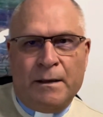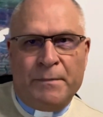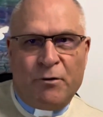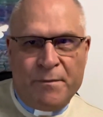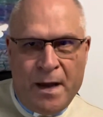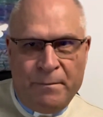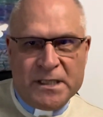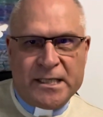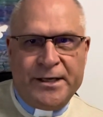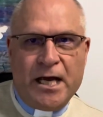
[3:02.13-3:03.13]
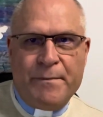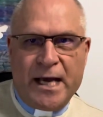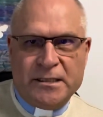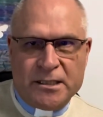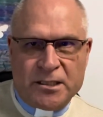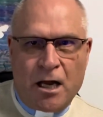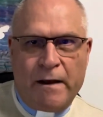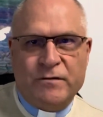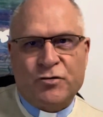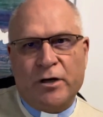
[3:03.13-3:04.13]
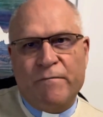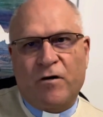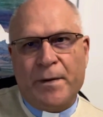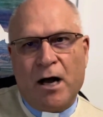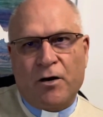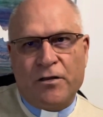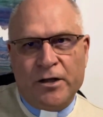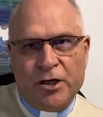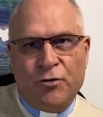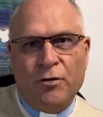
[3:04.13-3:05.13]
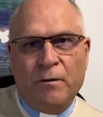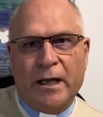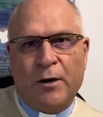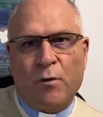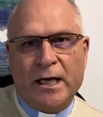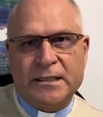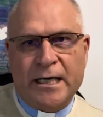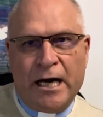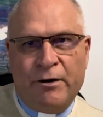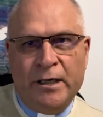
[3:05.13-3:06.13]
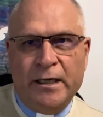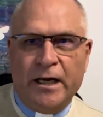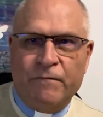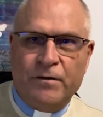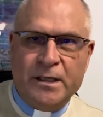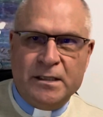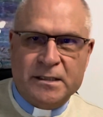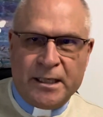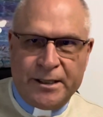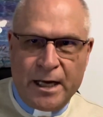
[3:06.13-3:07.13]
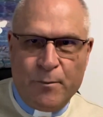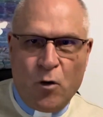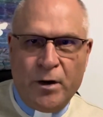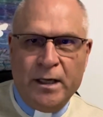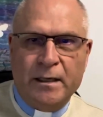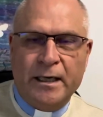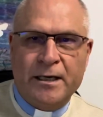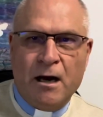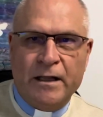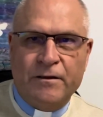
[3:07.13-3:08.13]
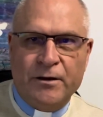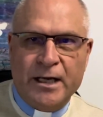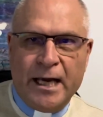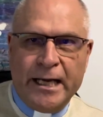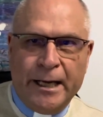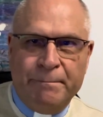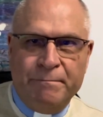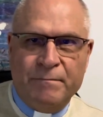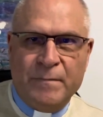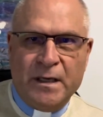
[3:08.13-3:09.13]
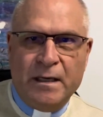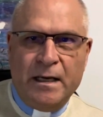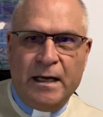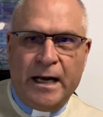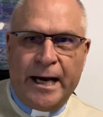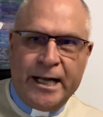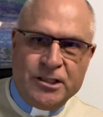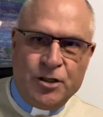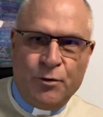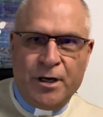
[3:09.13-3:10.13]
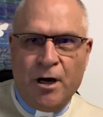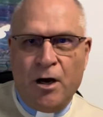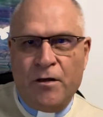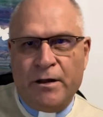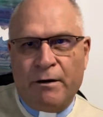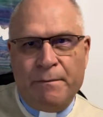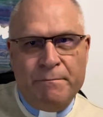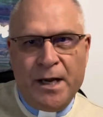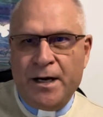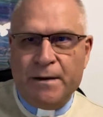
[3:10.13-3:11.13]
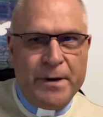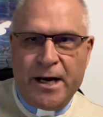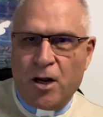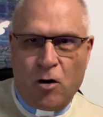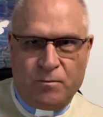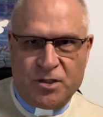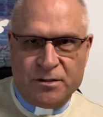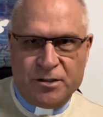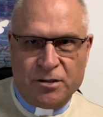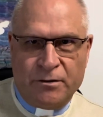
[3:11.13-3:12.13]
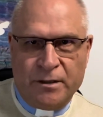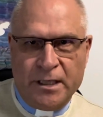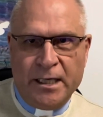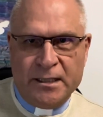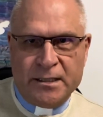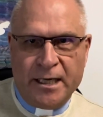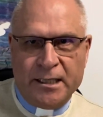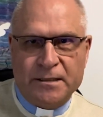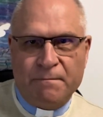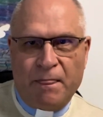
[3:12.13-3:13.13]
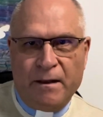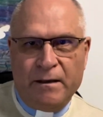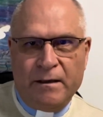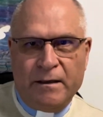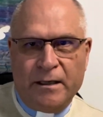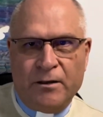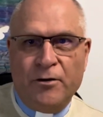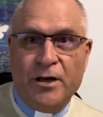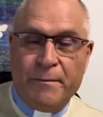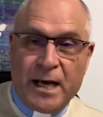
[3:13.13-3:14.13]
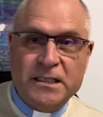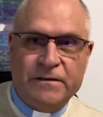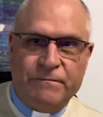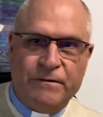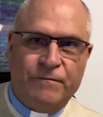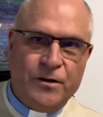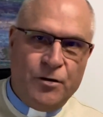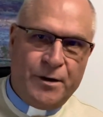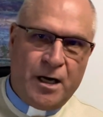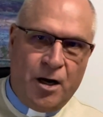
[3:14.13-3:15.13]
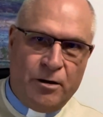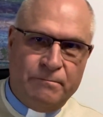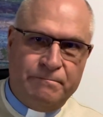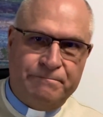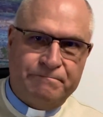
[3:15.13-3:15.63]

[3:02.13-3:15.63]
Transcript: But remember, Sunday Mass is live streamed from our cathedral at Waitara every Sunday morning at 9:30 a.m. And as you would know, there are many, many options on the internet, including Mass for you at home.